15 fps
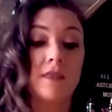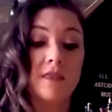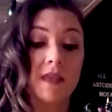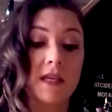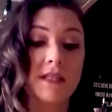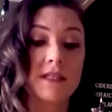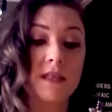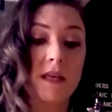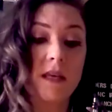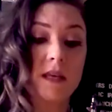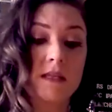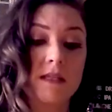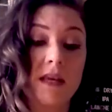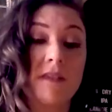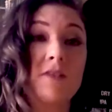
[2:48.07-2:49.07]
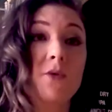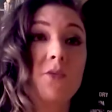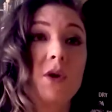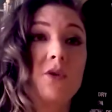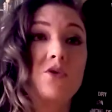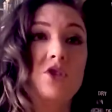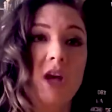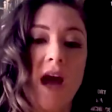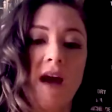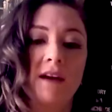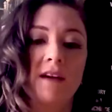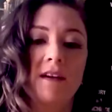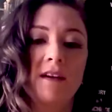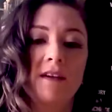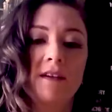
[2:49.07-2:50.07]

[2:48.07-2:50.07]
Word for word: This is Hit the Road Jack.